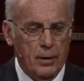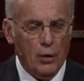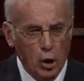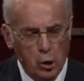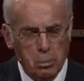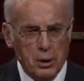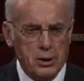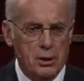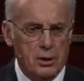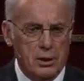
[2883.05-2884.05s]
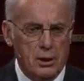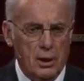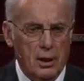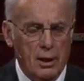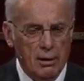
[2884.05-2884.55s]
in the
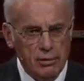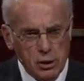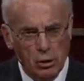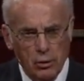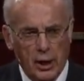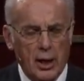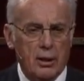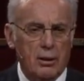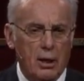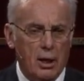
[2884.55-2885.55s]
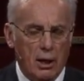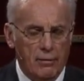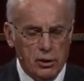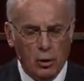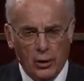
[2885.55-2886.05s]
hopelessness of his own anger, uh,
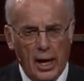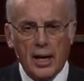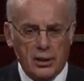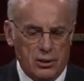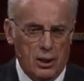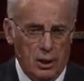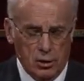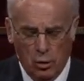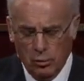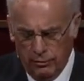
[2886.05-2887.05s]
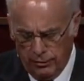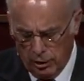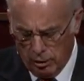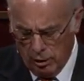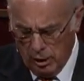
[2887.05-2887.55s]
of his own angst and his own
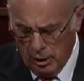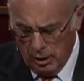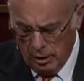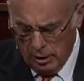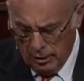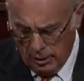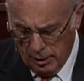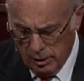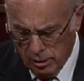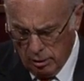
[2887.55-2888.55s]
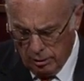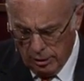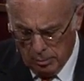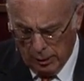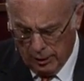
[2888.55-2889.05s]
fear and his
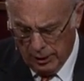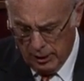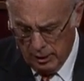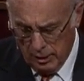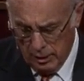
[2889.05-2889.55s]
own inability.